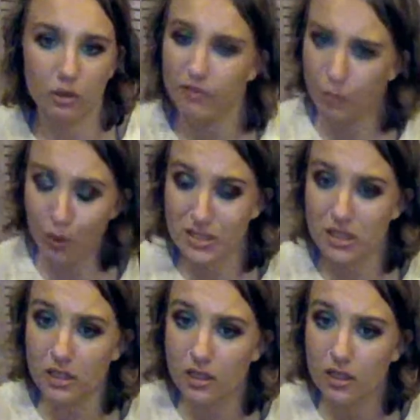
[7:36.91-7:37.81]
If it
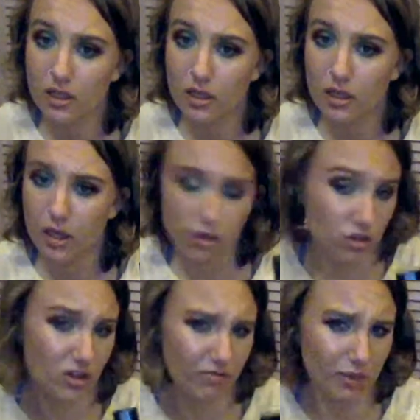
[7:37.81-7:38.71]
wasn't, it
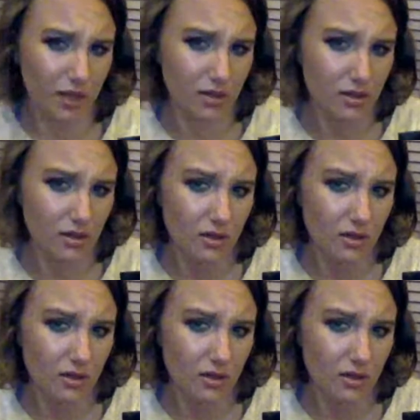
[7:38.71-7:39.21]
should have been,